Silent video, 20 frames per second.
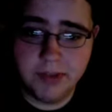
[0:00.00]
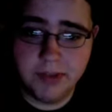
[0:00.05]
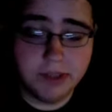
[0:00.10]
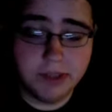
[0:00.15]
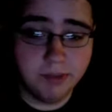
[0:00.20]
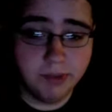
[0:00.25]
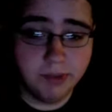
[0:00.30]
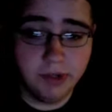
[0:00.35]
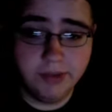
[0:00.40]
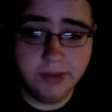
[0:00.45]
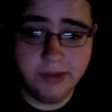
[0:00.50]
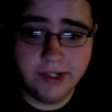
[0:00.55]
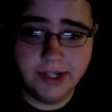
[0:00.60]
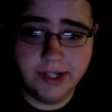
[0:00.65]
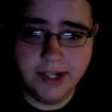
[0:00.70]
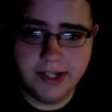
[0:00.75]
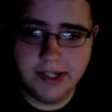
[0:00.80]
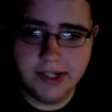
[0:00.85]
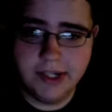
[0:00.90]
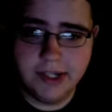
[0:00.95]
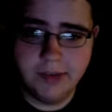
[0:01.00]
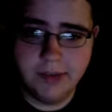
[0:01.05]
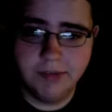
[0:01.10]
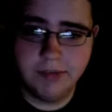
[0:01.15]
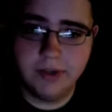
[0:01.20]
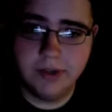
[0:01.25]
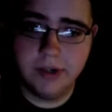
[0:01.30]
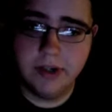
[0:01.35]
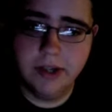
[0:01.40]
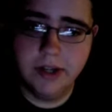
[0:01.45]
It's the perfect kind of game
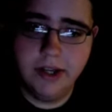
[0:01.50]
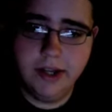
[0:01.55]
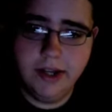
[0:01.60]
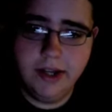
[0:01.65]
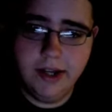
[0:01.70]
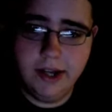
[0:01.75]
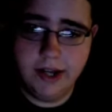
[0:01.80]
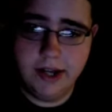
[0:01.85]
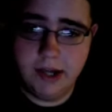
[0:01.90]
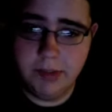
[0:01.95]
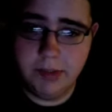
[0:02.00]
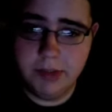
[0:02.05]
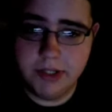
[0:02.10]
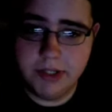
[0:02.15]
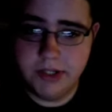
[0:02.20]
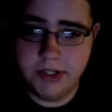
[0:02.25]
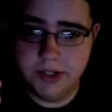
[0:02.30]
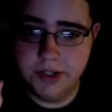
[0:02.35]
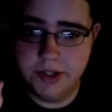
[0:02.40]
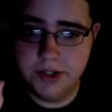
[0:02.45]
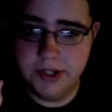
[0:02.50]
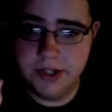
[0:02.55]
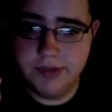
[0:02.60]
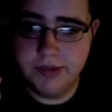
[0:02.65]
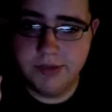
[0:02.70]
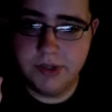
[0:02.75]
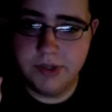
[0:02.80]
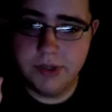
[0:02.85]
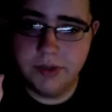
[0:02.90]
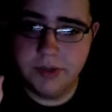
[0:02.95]
for an iPod Touch or an
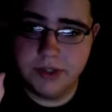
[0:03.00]
iPhone.